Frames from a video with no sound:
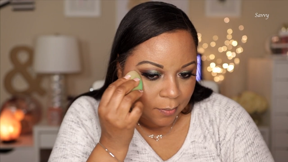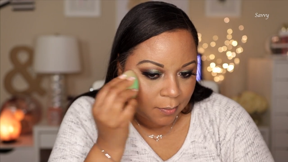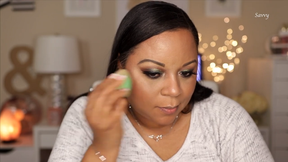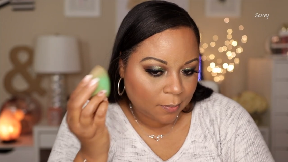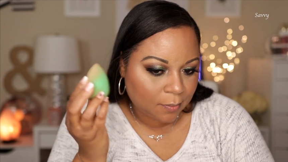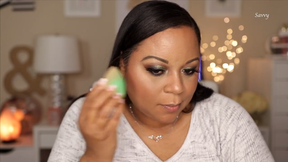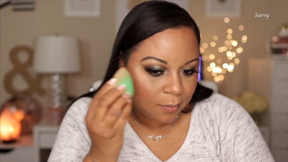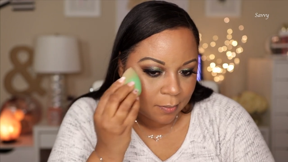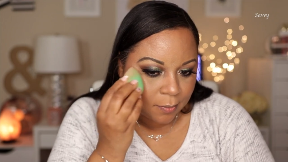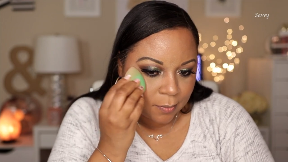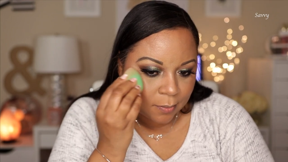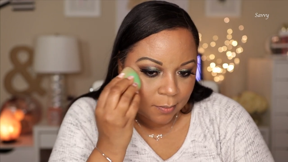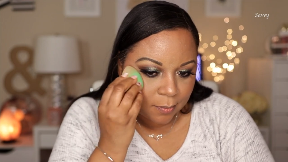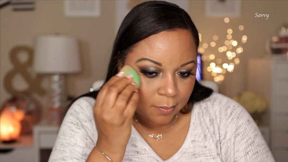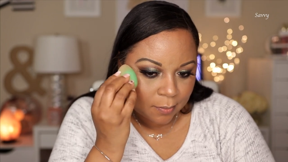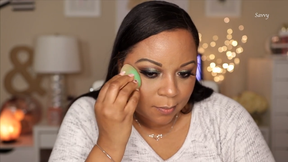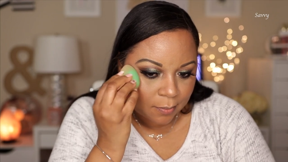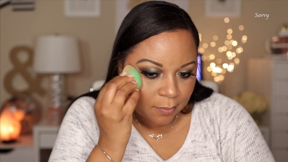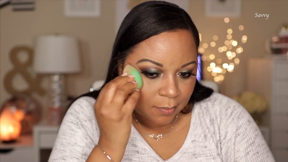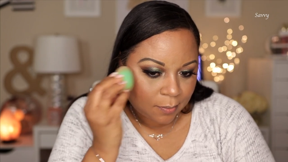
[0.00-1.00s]

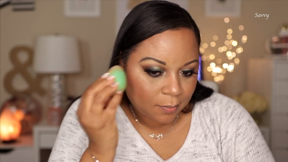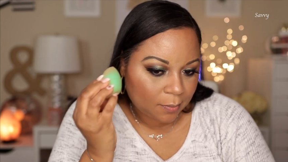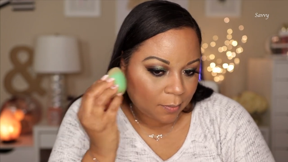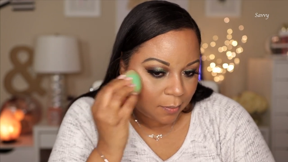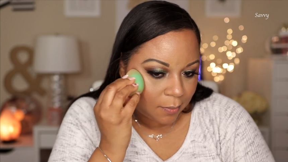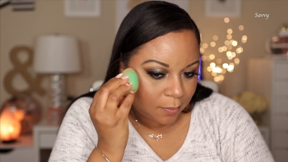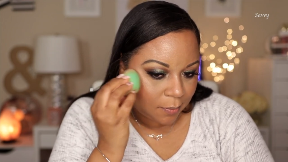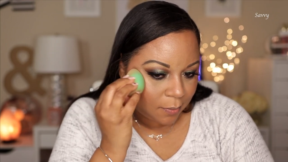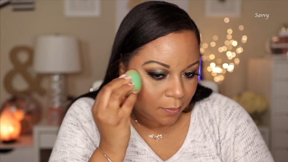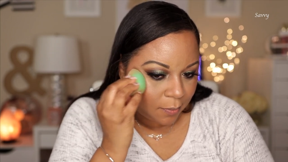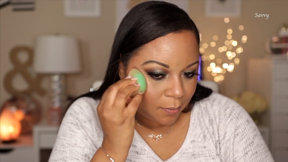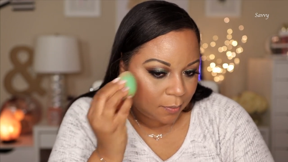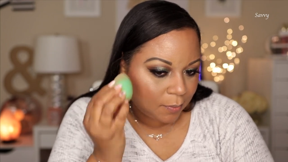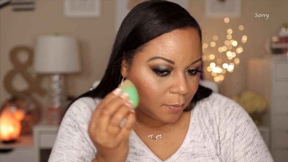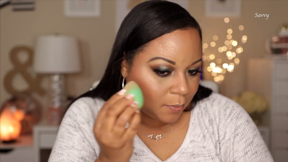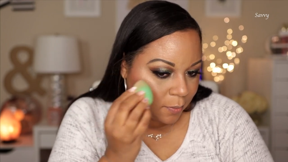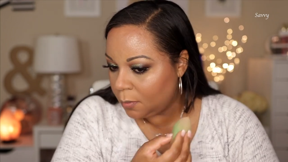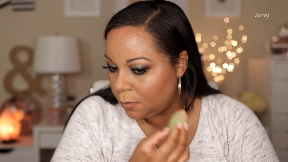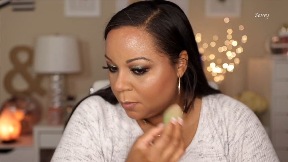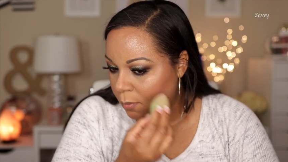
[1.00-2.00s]

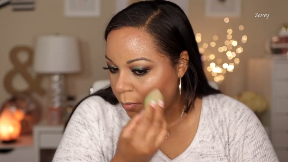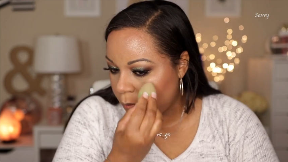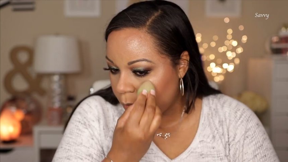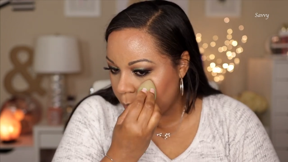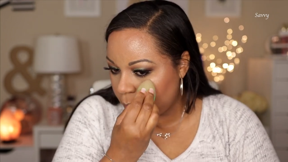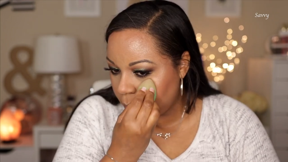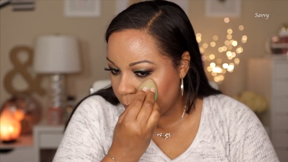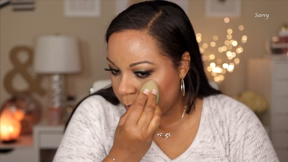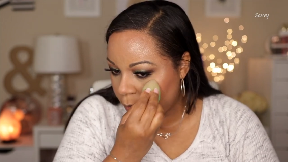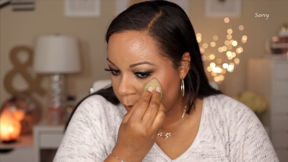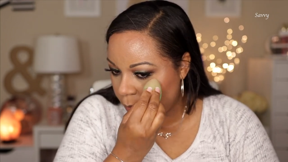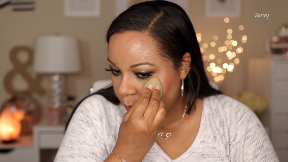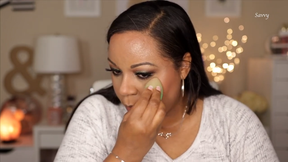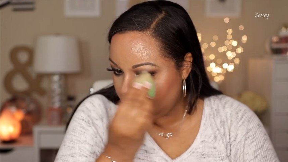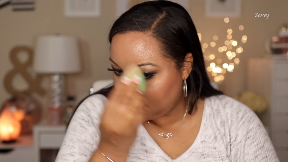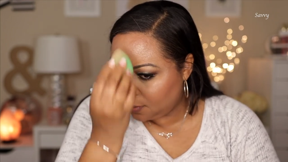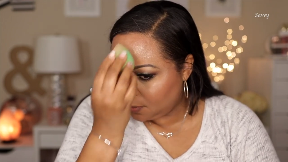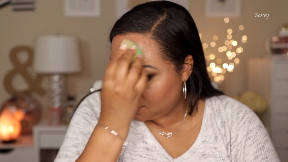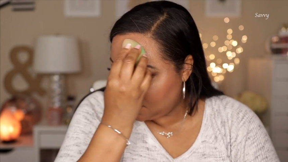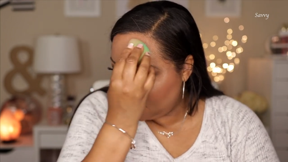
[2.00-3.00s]

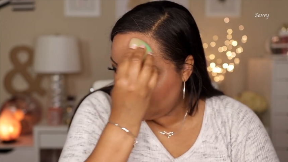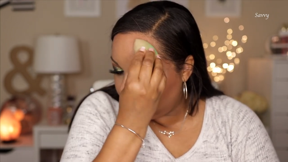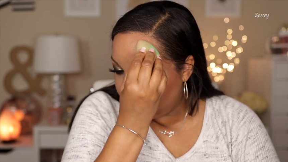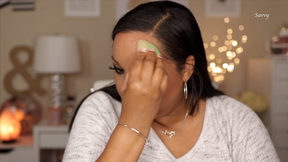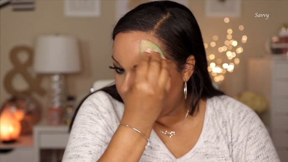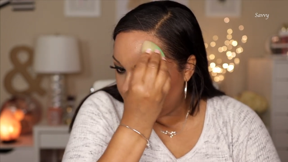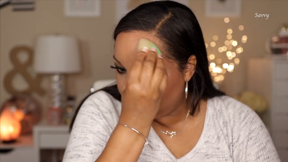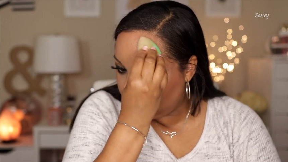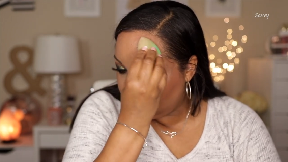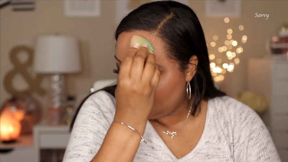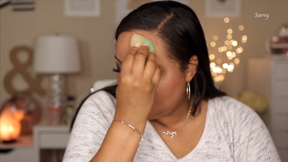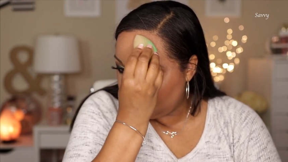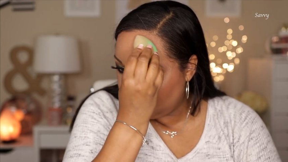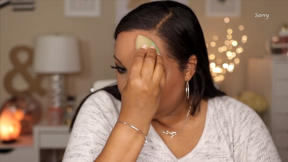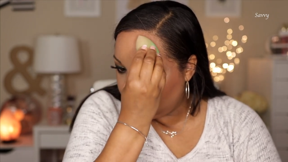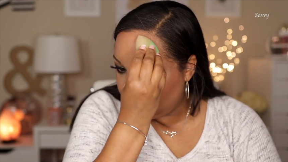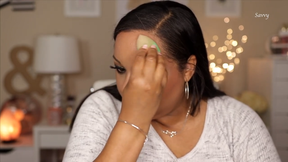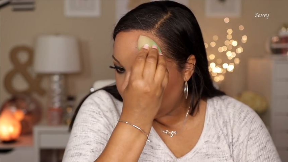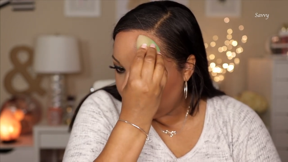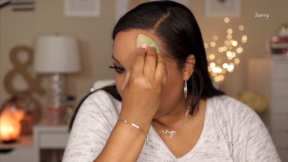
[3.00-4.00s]

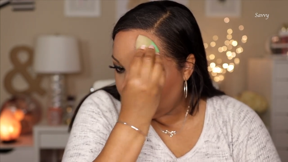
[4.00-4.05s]
[no speech]